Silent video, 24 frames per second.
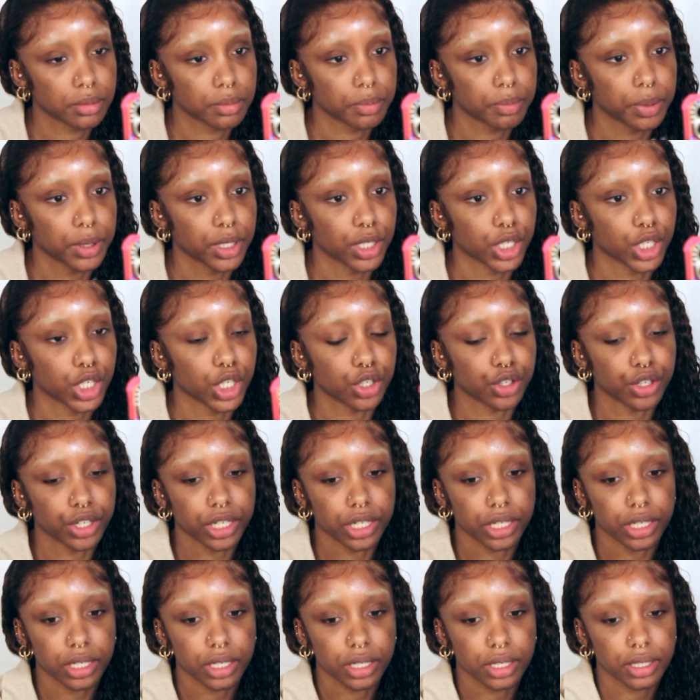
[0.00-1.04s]

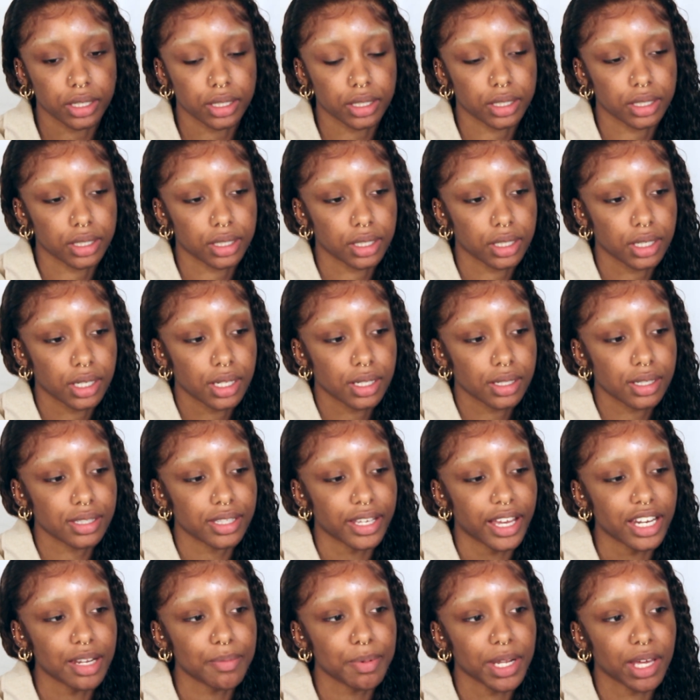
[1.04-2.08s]
Period. Does
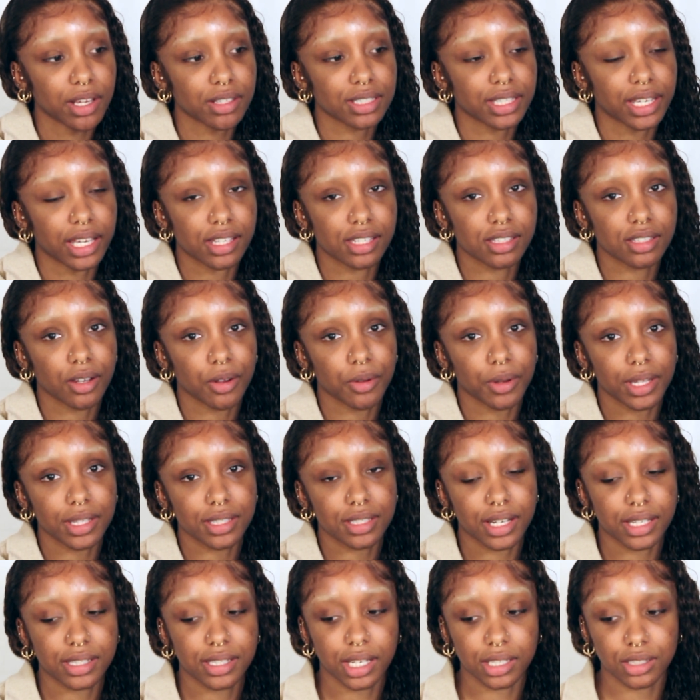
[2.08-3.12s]
anybody else get so into
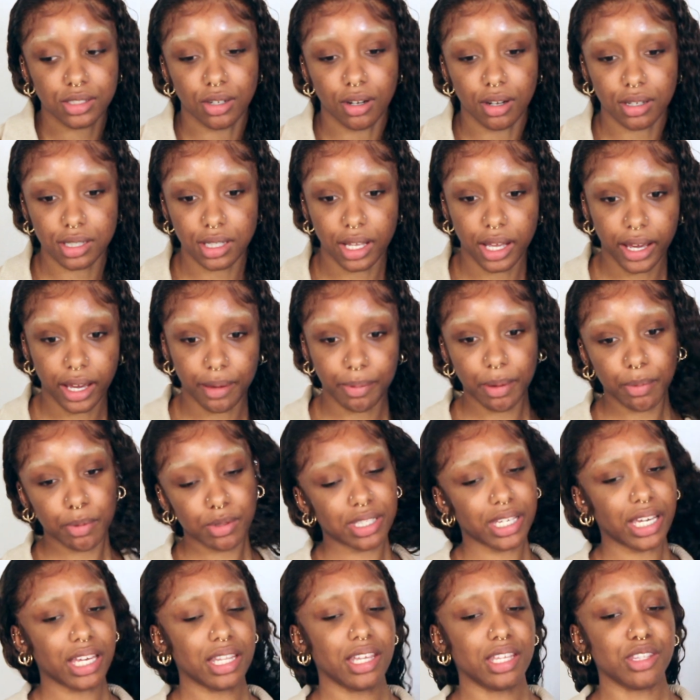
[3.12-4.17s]
their TikToks? Like, people
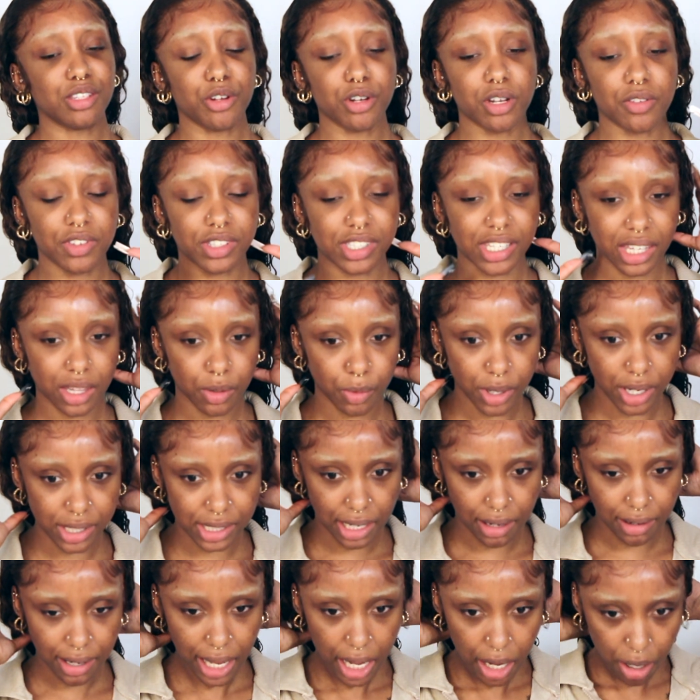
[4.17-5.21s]
say they don't even say the words
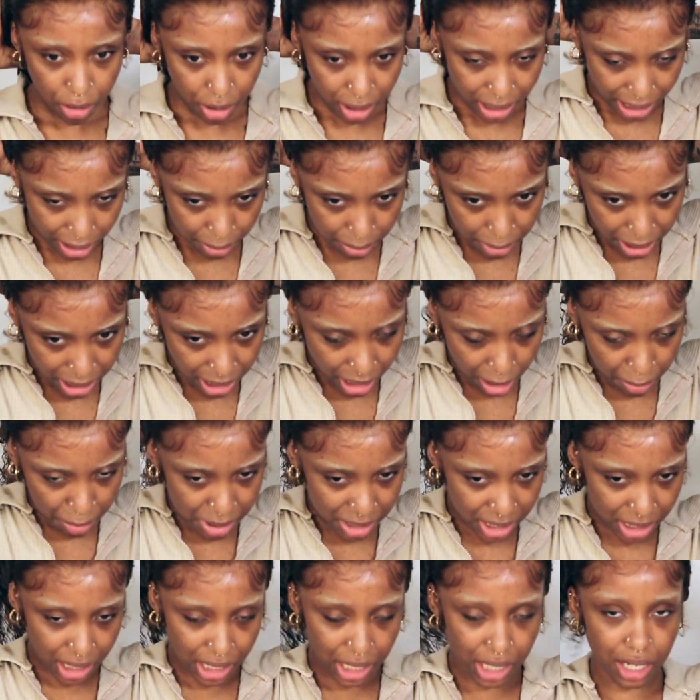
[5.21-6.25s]
out loud. Like me, I'm
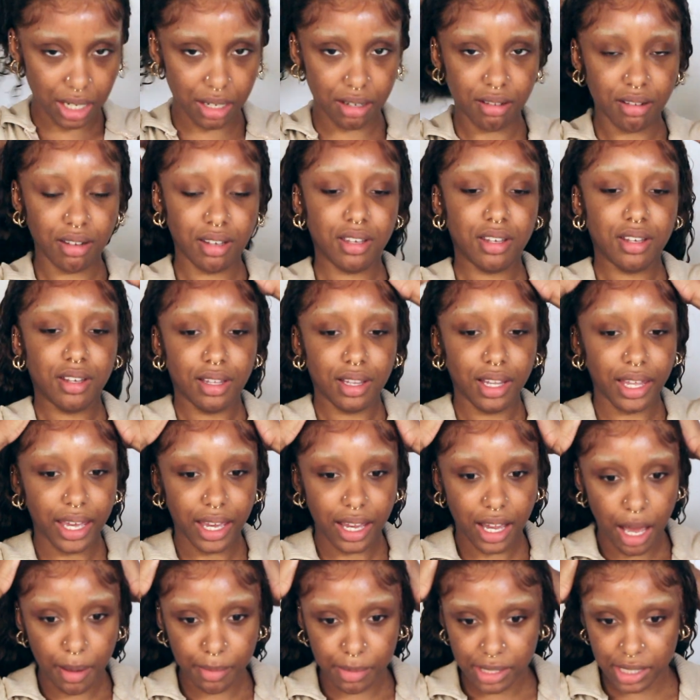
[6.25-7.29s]
singing.
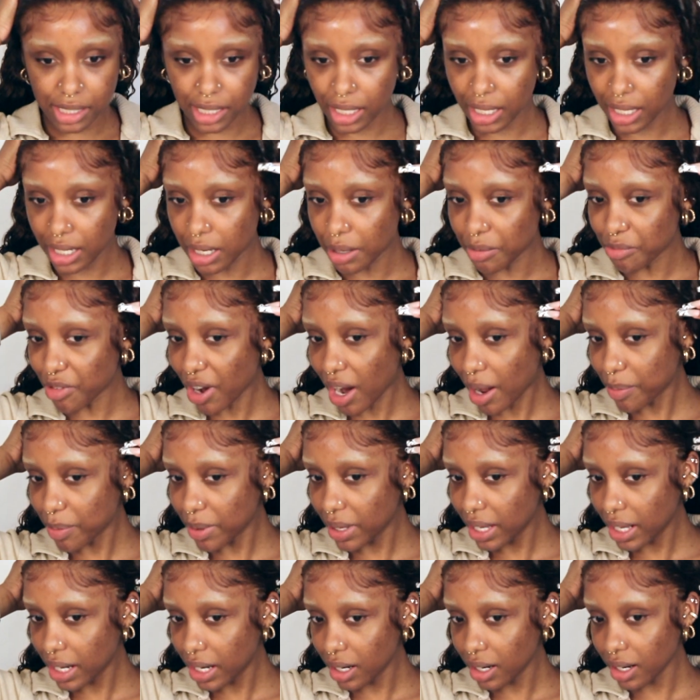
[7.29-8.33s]
Like, I'm singing, I'm
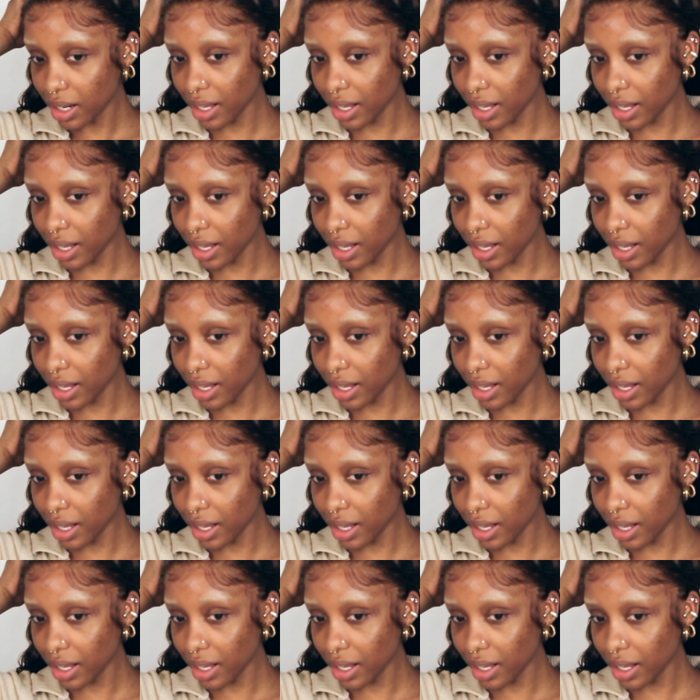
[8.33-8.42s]
rapping.